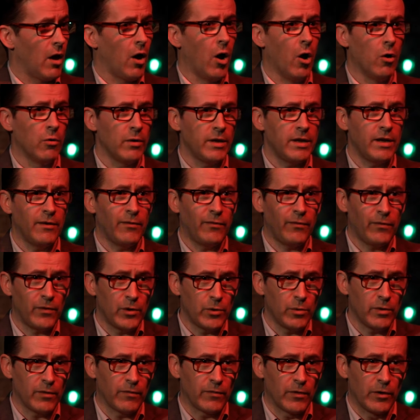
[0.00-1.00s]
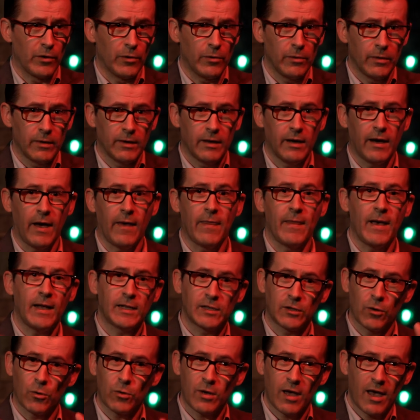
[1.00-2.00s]
Only a few of you, and
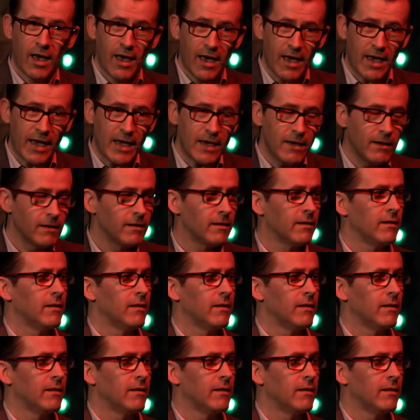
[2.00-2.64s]
that's okay.